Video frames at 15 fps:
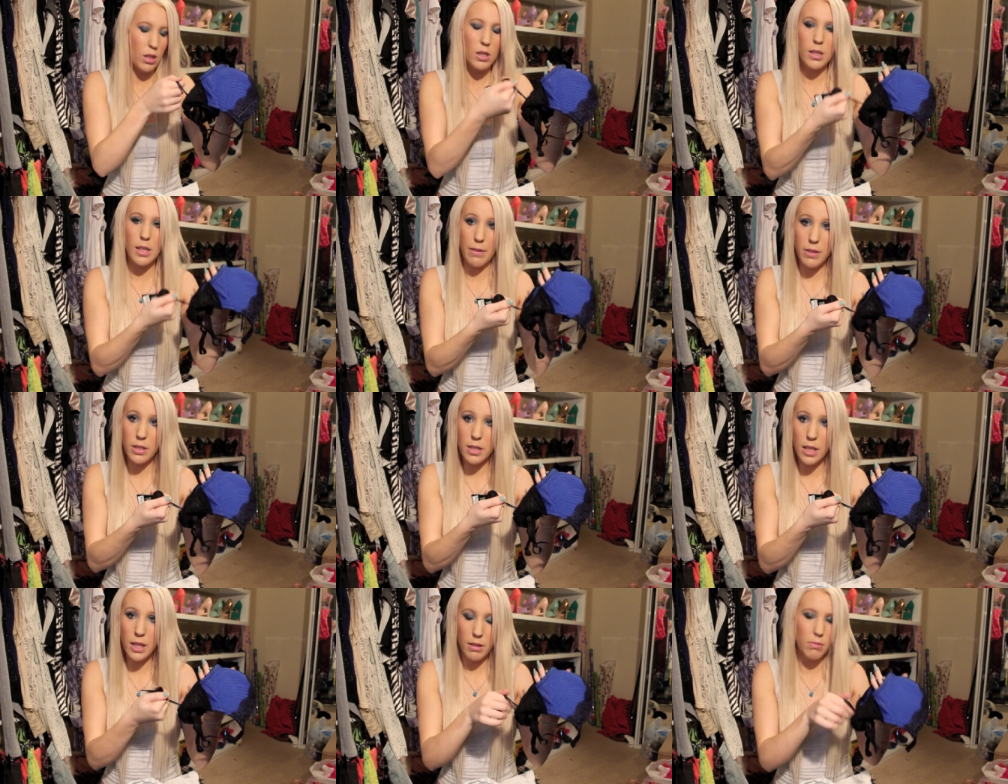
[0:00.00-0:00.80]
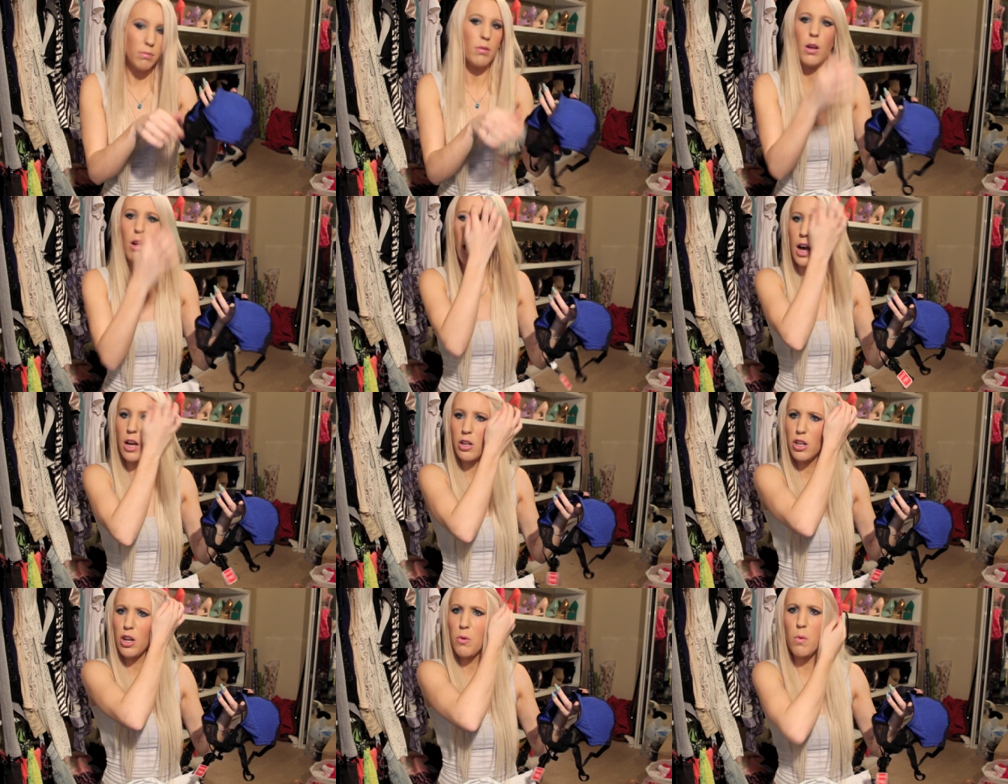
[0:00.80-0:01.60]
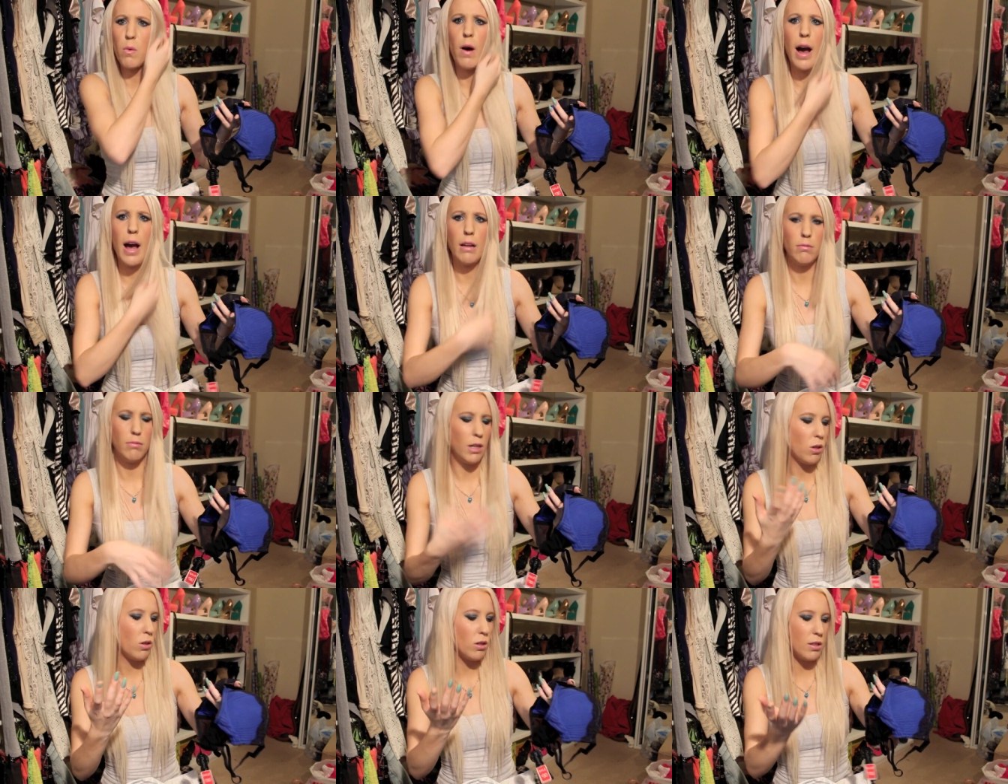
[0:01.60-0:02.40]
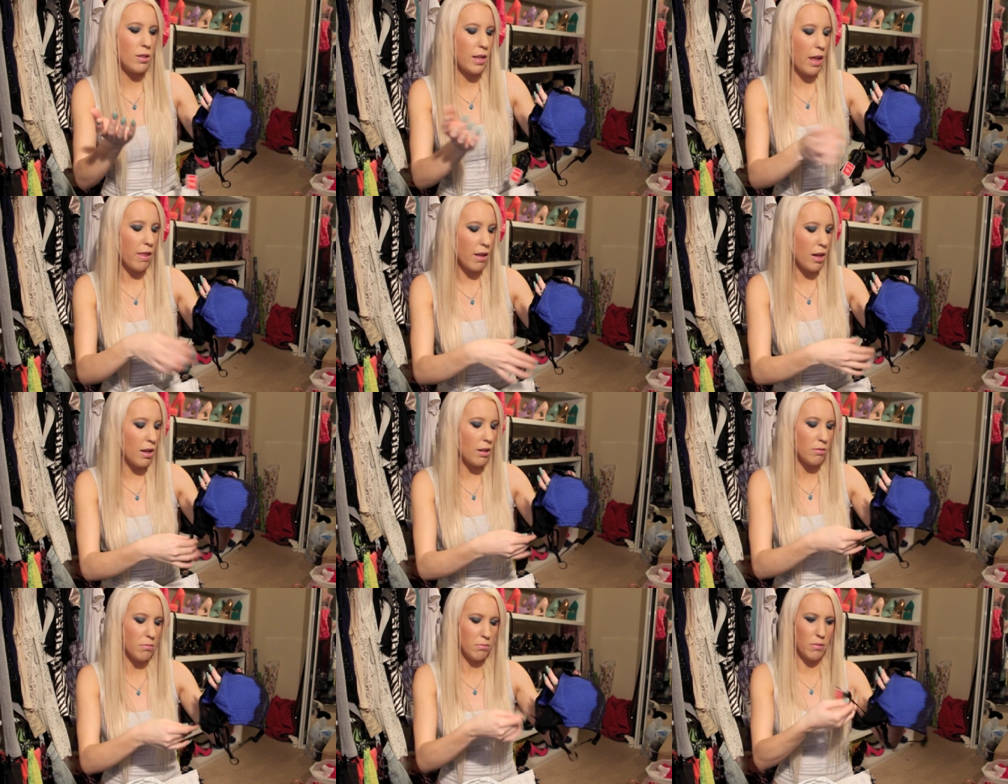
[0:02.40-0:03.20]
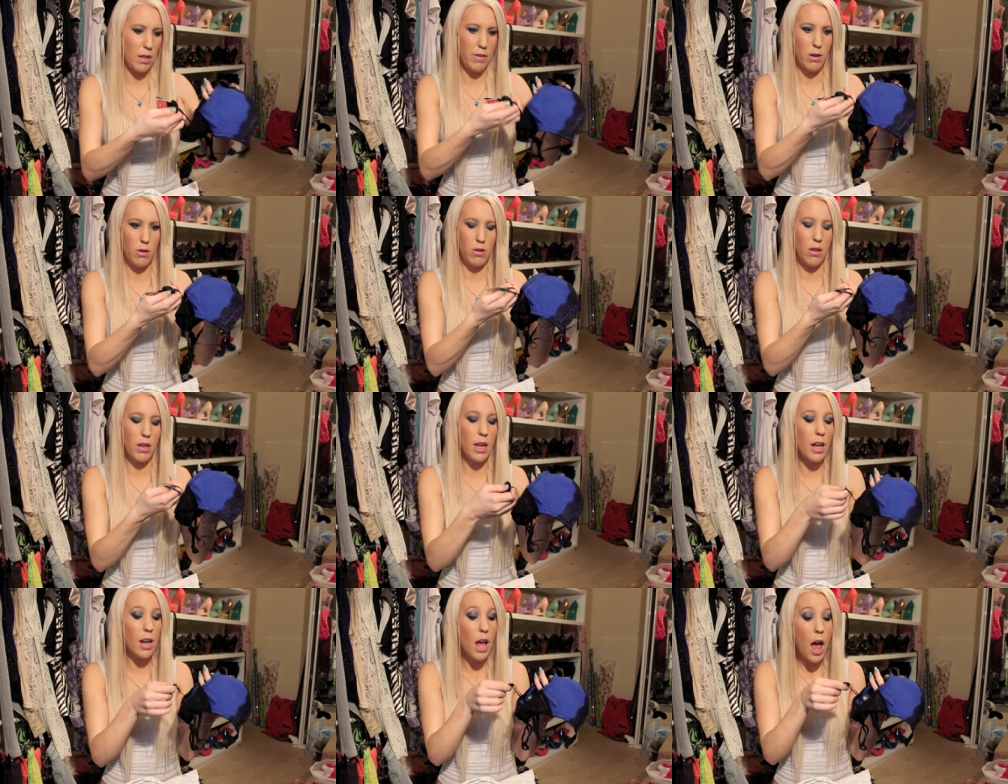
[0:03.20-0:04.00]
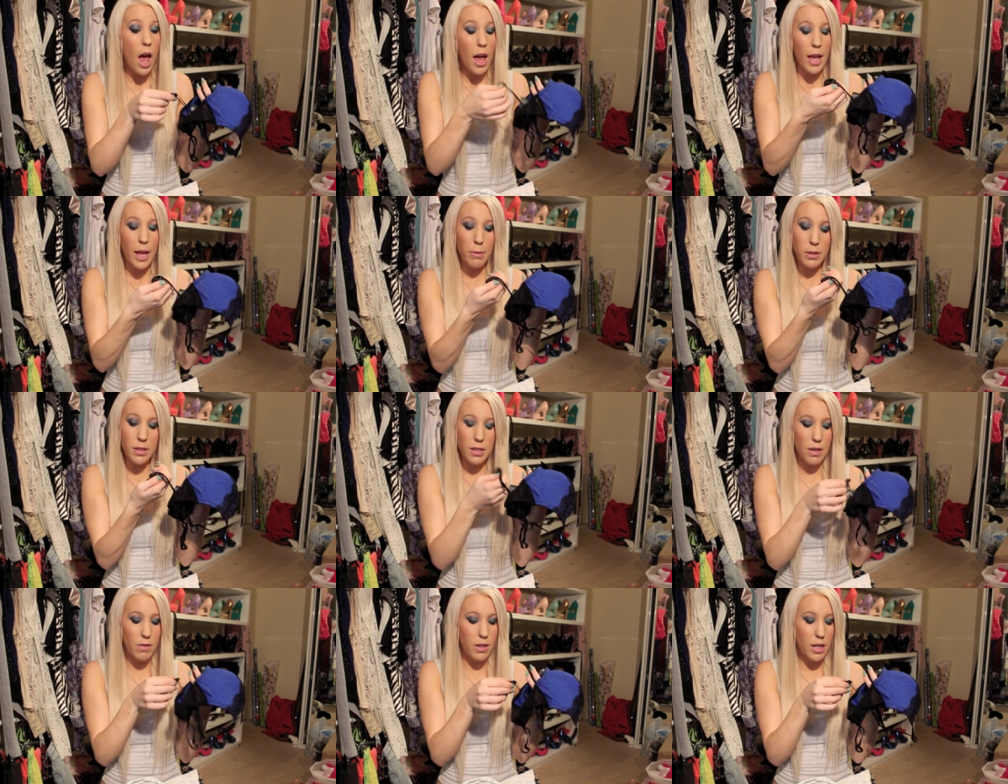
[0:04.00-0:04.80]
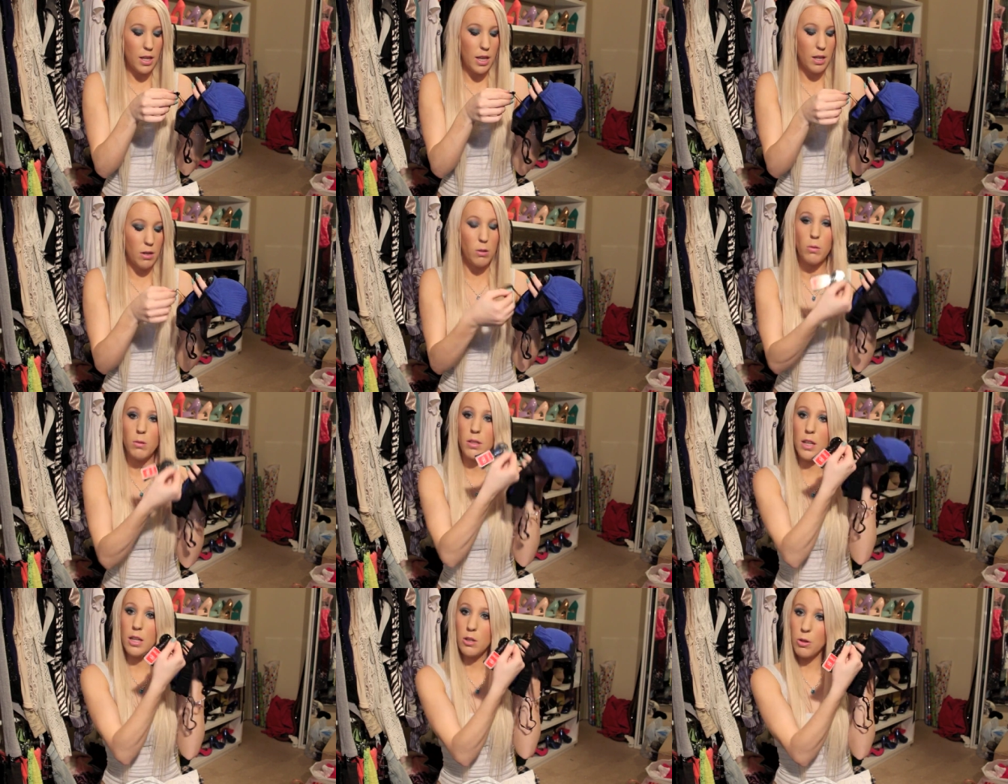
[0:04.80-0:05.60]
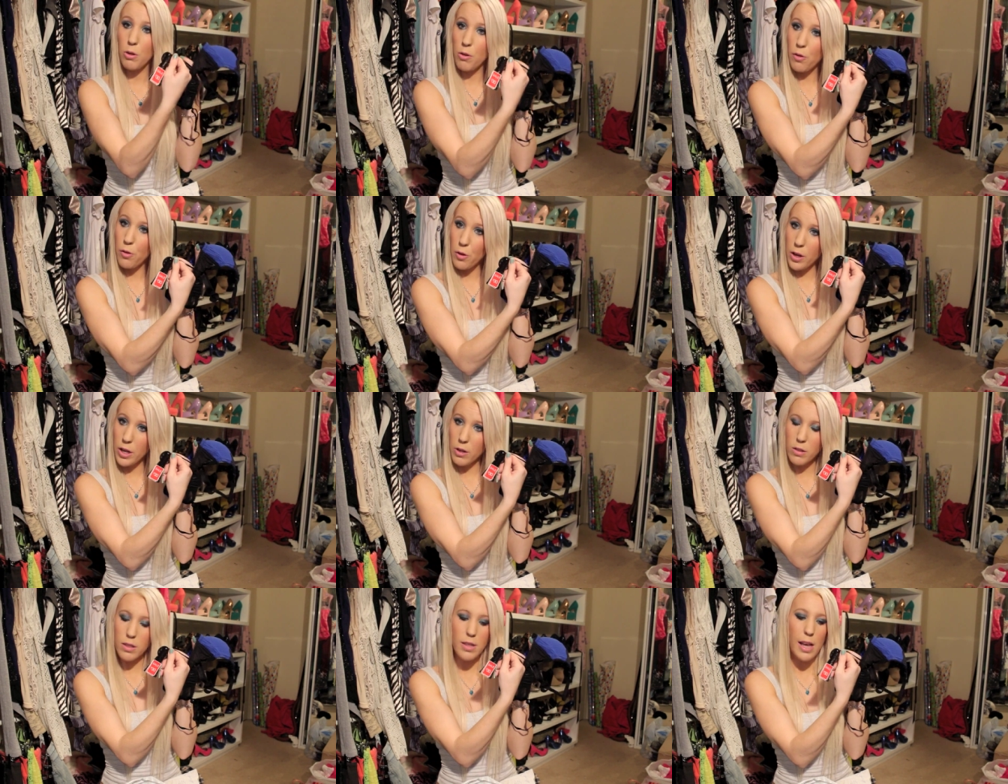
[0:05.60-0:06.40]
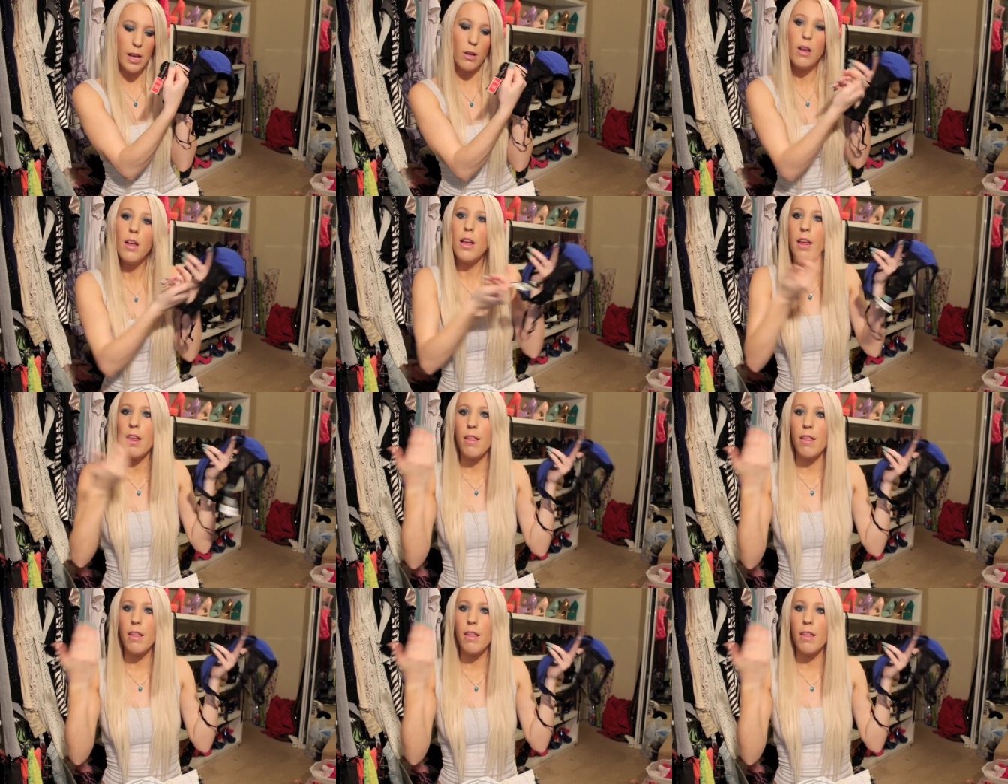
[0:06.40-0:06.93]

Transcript: 70. I don't know why I couldn't say that even I was looking at it. It was 70 and it was down to 30 on sale.